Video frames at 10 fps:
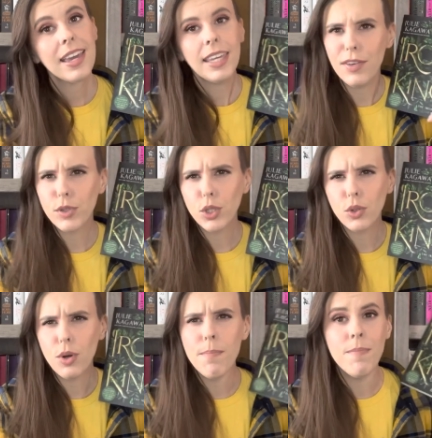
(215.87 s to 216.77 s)
even
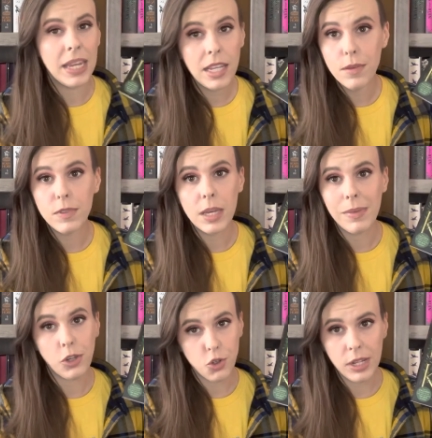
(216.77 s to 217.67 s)
though many of them
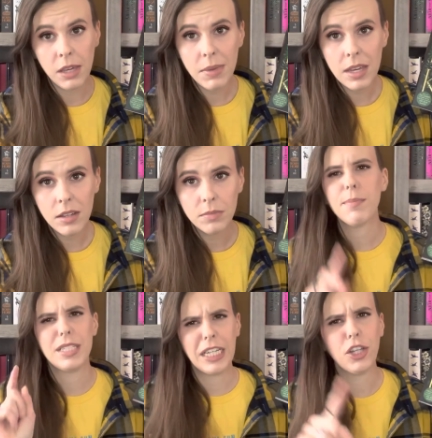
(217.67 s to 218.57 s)
intrigue me,
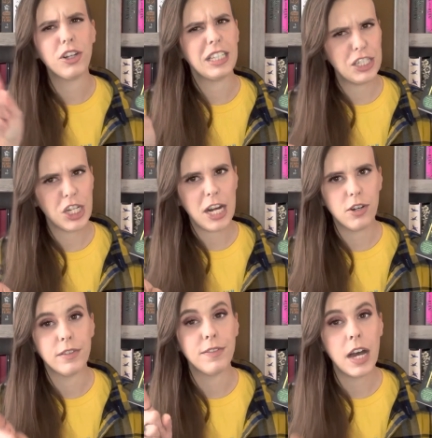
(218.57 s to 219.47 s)
particularly Shadow
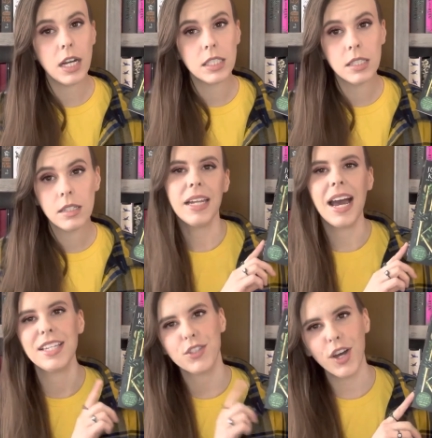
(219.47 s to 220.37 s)
of the Fox. But
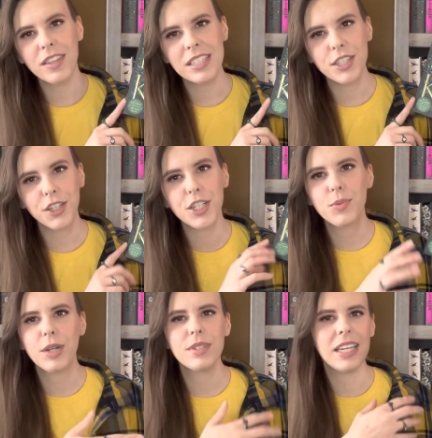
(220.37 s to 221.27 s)
I saw this series
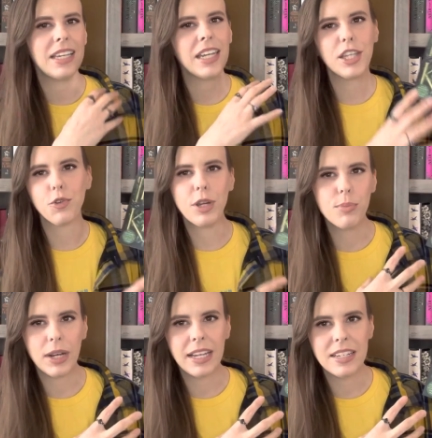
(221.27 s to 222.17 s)
when it was like getting the
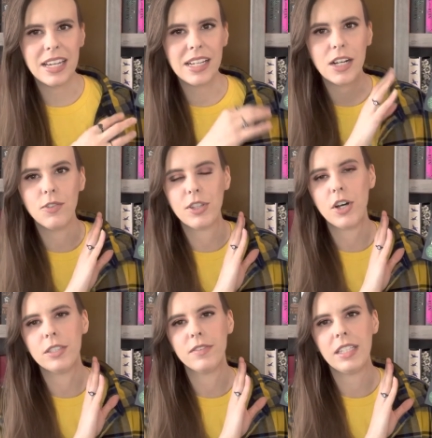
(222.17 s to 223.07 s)
rebranding with
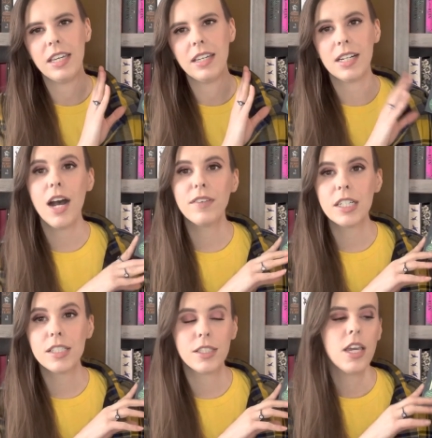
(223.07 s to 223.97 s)
all of the
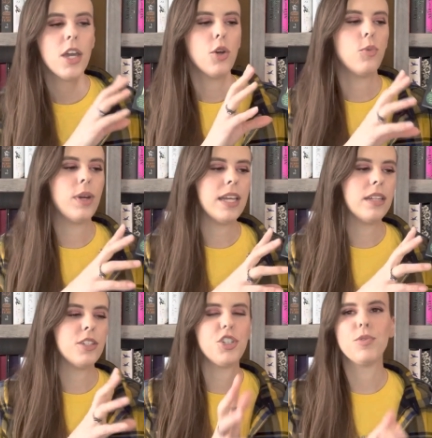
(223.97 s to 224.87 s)
covers,
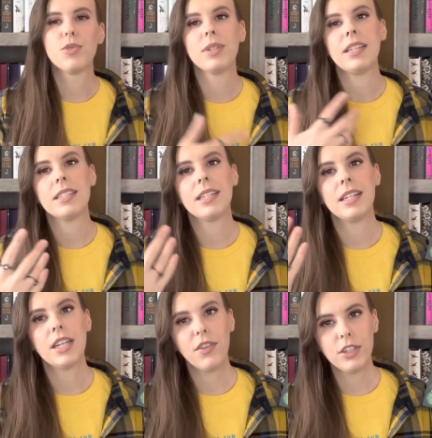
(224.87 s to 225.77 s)
when she was releasing
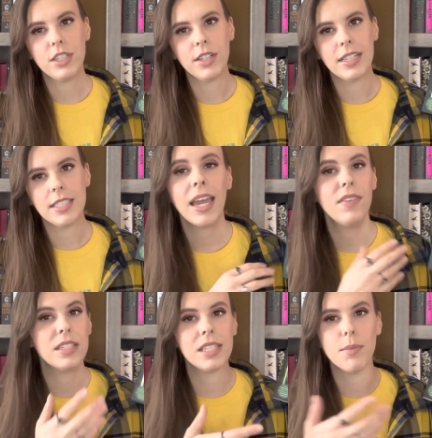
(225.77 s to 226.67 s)
another series in
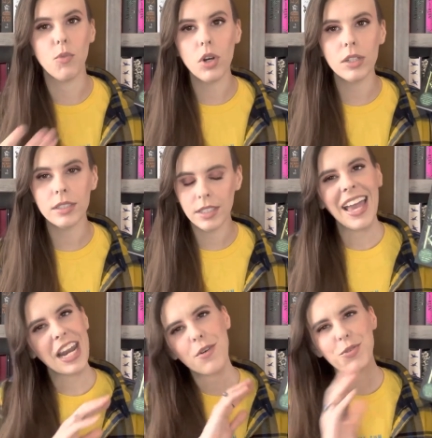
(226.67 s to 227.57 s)
this same world,
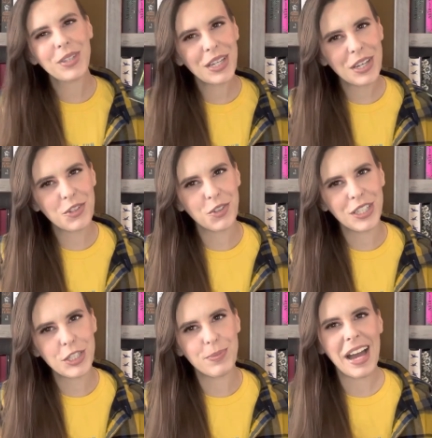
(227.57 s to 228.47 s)
and I was really
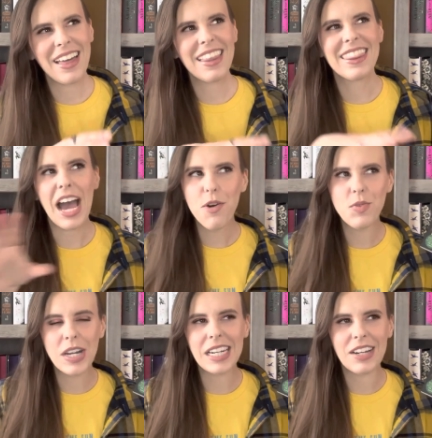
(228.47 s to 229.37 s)
intrigued by that
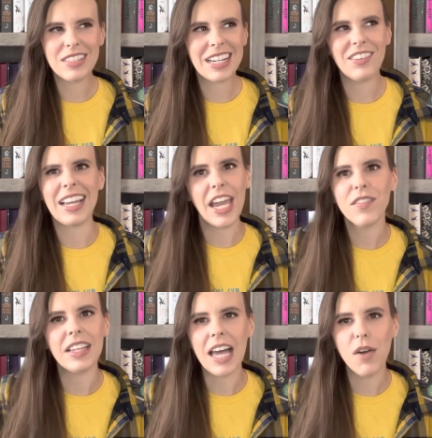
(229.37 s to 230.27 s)
one, and I was like, well, I can't
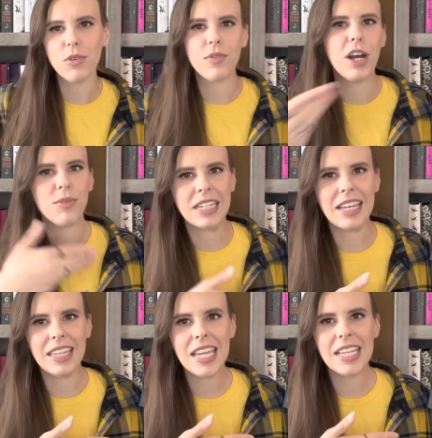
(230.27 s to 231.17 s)
read that one without
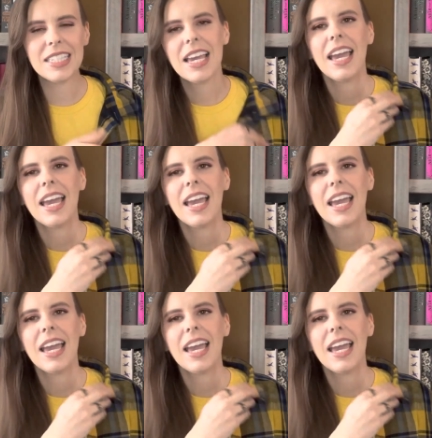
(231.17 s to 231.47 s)
reading these.